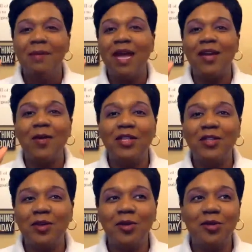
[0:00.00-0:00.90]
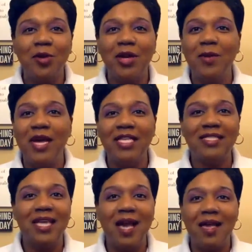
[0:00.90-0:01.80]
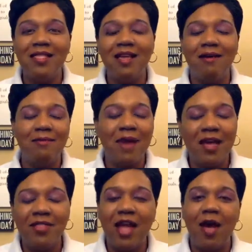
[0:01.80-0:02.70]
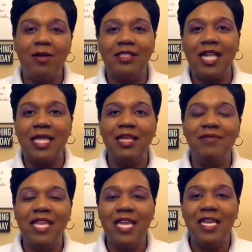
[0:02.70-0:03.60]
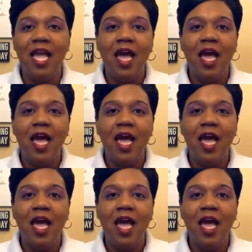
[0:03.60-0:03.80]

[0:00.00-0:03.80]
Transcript: My yes. quick turtle story was uh, in the, my other house that I lived in.